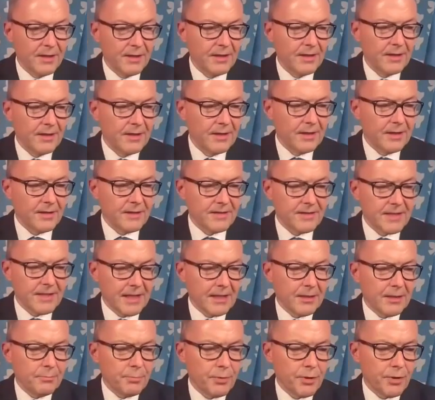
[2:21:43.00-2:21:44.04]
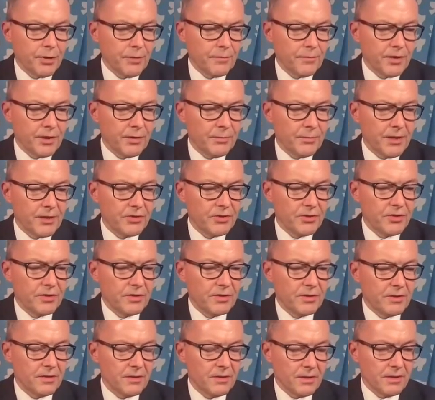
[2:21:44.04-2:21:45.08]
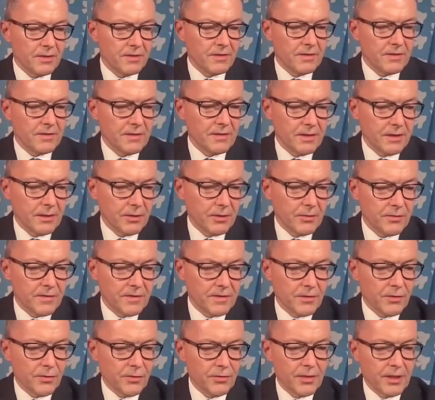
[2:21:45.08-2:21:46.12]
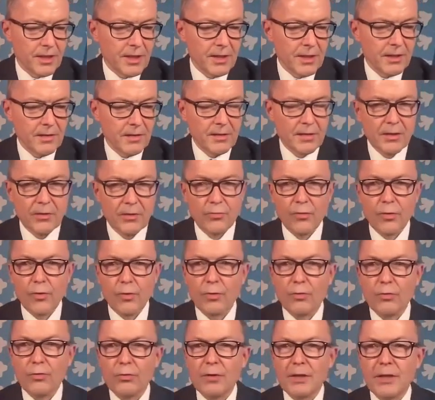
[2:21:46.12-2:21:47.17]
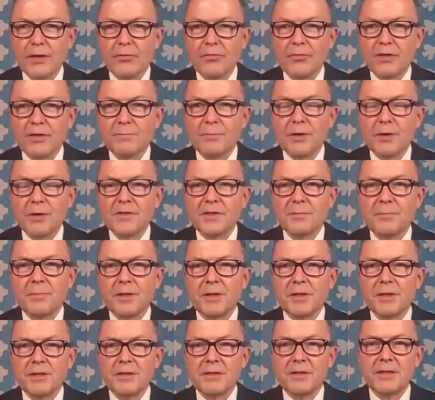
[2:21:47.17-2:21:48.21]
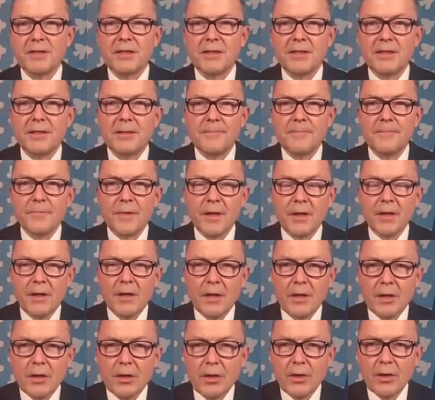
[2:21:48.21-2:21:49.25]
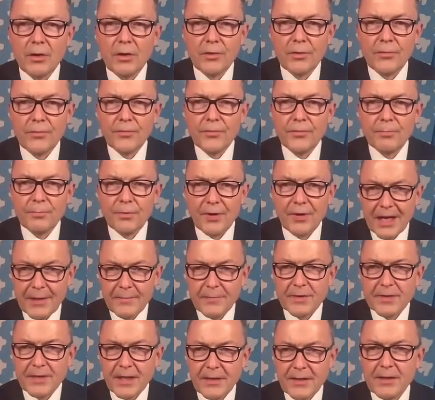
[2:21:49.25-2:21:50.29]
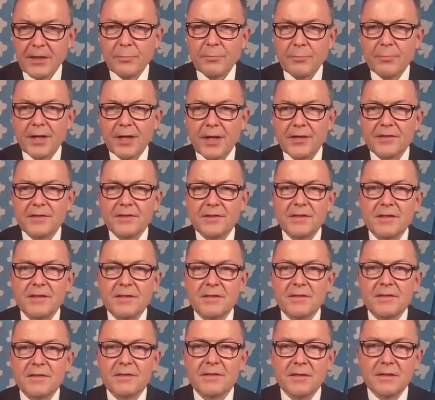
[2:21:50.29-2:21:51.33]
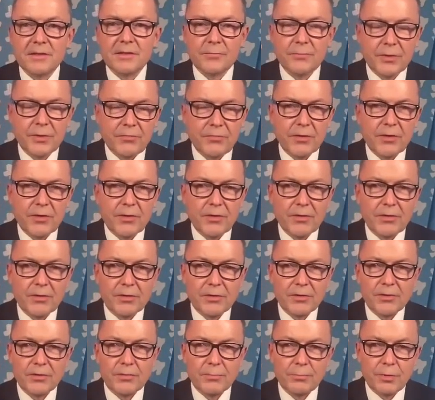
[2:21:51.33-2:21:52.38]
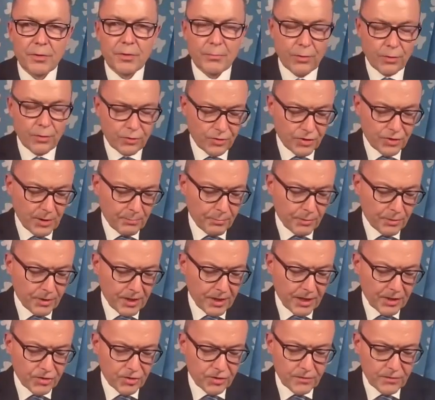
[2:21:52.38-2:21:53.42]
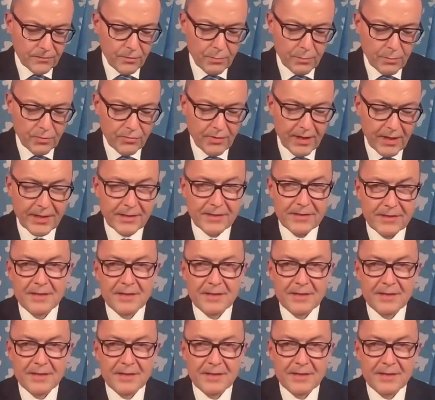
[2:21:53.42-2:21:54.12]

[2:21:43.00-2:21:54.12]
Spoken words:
The second part of the question is concerning the role and responsibility of private enterprises with regard to promotion and protection of human rights.